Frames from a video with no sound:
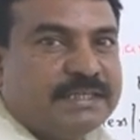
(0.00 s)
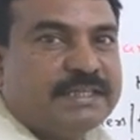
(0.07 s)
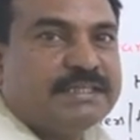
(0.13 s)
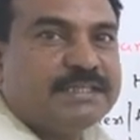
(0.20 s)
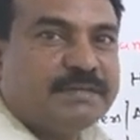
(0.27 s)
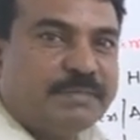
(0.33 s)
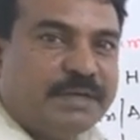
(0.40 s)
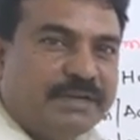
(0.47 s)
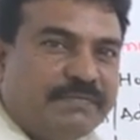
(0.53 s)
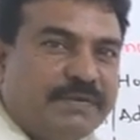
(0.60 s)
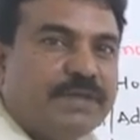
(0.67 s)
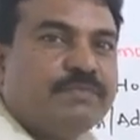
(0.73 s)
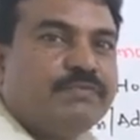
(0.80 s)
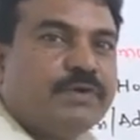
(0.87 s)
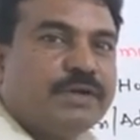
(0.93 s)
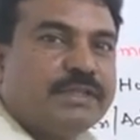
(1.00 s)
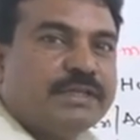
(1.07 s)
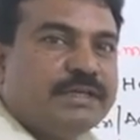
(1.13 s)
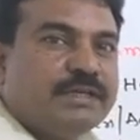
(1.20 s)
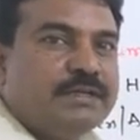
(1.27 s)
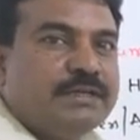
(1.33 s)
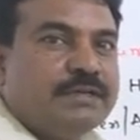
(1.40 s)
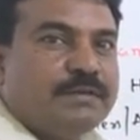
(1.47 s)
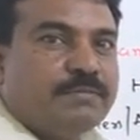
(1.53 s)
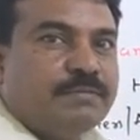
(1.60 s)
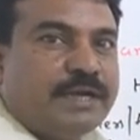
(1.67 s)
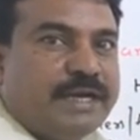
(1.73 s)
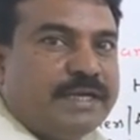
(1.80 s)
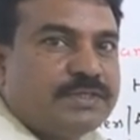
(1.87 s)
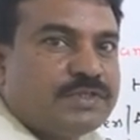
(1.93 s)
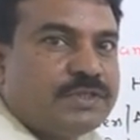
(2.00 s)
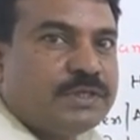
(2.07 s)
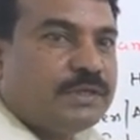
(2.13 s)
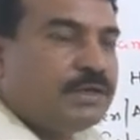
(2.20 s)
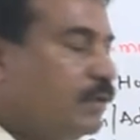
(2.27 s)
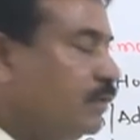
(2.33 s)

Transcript: there is a benefit for the plants,